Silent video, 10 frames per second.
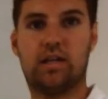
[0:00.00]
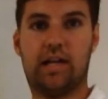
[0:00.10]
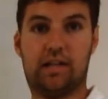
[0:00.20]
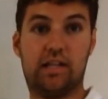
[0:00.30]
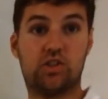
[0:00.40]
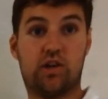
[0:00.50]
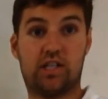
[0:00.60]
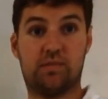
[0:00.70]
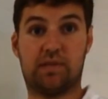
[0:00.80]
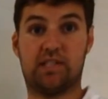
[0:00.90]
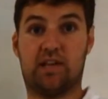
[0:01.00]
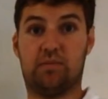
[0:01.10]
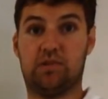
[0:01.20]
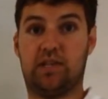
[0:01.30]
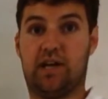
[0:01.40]
Okay, let's try some
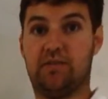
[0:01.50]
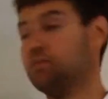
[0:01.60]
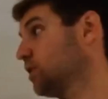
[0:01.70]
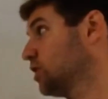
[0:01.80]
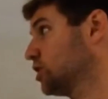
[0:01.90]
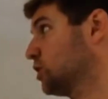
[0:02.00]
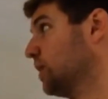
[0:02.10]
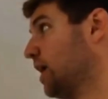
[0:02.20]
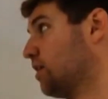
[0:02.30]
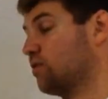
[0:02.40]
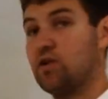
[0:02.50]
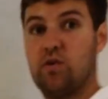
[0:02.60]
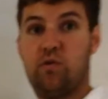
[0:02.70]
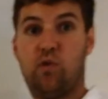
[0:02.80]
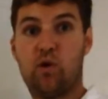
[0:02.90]
examples now. So we have
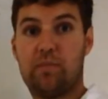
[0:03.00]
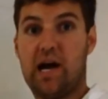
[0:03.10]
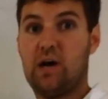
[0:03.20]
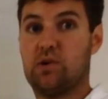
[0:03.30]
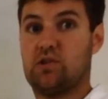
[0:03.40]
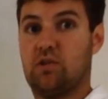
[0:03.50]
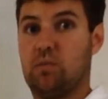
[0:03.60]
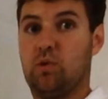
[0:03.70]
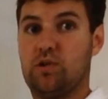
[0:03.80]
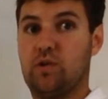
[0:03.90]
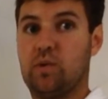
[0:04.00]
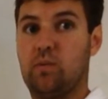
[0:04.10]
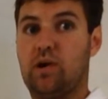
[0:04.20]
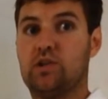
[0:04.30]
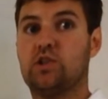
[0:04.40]
4 powers on the board that we
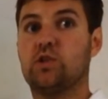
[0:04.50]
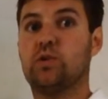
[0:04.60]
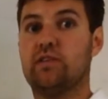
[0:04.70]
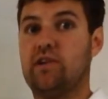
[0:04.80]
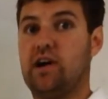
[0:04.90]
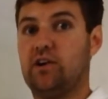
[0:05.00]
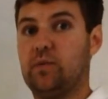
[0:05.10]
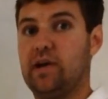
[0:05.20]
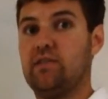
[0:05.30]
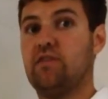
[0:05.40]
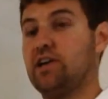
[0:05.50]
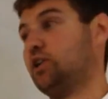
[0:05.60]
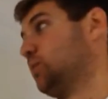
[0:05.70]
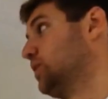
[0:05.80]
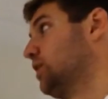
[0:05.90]
want to evaluate, find
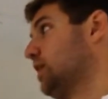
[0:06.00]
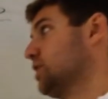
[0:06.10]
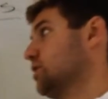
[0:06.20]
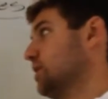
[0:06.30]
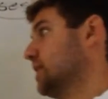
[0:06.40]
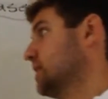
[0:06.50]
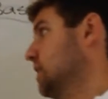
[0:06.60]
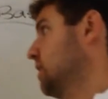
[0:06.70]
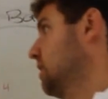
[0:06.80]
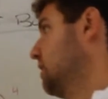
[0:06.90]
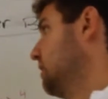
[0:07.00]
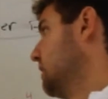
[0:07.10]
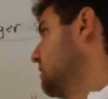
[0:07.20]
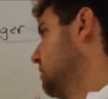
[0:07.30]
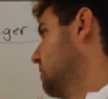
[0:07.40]
out what their answer is.
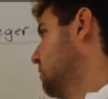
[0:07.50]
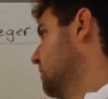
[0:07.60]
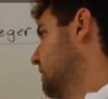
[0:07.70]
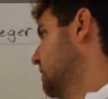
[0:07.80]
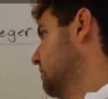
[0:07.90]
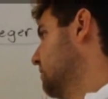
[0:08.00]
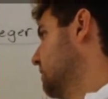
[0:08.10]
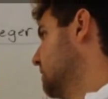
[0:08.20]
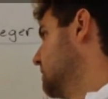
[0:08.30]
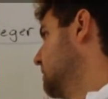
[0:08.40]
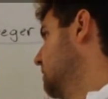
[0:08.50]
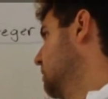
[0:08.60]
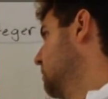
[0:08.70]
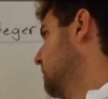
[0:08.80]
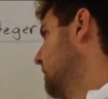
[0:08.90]
Let's look over here first.
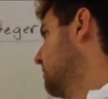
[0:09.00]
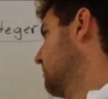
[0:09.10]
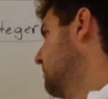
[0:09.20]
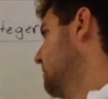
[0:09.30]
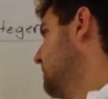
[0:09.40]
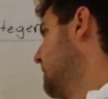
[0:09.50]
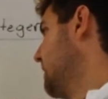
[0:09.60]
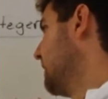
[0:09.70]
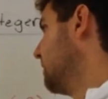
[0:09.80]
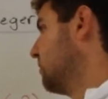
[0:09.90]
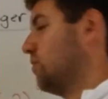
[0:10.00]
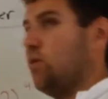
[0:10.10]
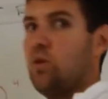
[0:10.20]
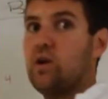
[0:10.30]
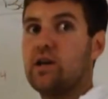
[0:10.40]
We have
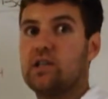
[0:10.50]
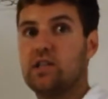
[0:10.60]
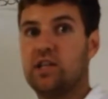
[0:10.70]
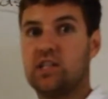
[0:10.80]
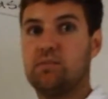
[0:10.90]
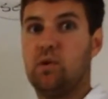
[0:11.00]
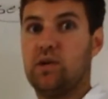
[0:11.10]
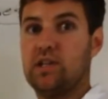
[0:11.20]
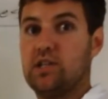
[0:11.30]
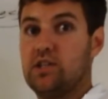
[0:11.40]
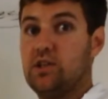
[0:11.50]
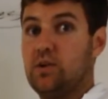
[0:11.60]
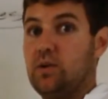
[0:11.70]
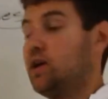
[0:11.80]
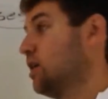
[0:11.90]
-4 to the exponent
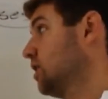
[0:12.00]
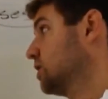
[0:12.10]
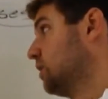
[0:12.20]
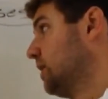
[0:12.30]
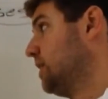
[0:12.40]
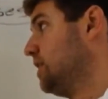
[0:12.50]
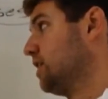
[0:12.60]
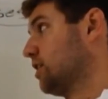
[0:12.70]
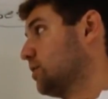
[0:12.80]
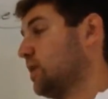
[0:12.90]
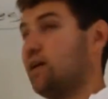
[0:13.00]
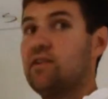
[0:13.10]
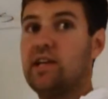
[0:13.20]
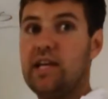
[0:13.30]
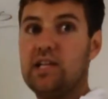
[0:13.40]
2. So here we have
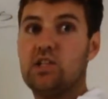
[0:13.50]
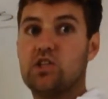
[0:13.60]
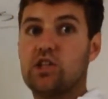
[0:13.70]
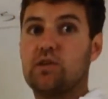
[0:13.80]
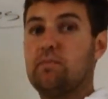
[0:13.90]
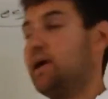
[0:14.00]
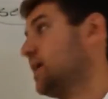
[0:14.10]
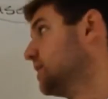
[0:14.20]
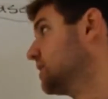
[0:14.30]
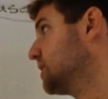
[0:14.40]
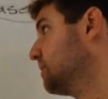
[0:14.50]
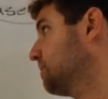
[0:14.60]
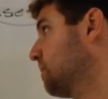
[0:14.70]
an integer base.